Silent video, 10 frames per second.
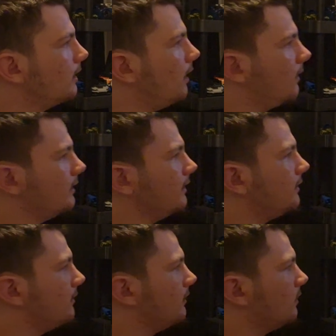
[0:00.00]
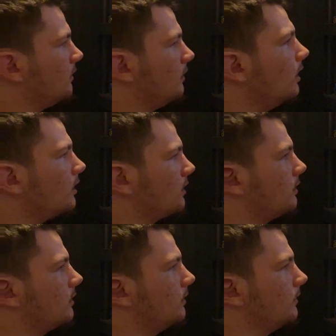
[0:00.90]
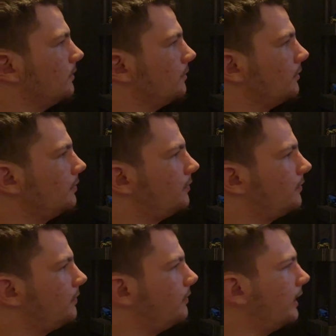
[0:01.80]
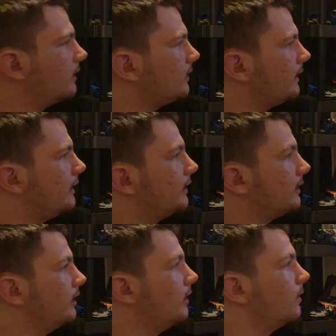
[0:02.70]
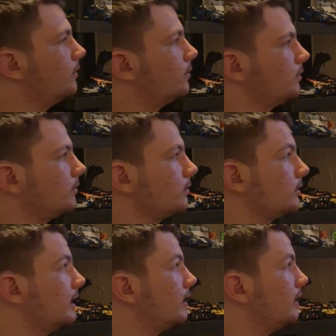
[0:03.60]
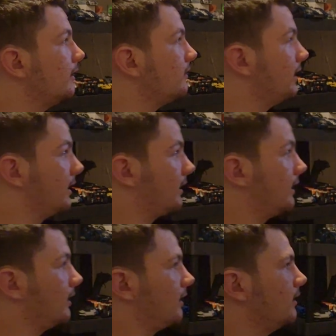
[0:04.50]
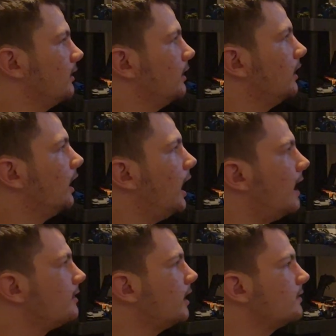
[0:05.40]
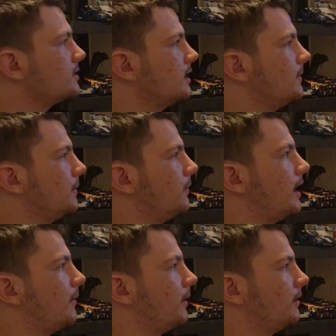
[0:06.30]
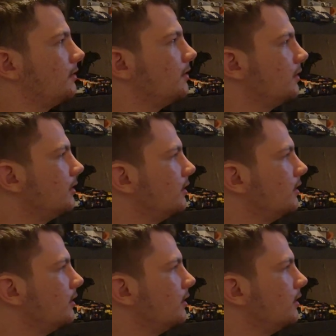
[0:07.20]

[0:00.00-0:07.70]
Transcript: All these look fairly, you know, realistic here. I thought it was going to be way worse.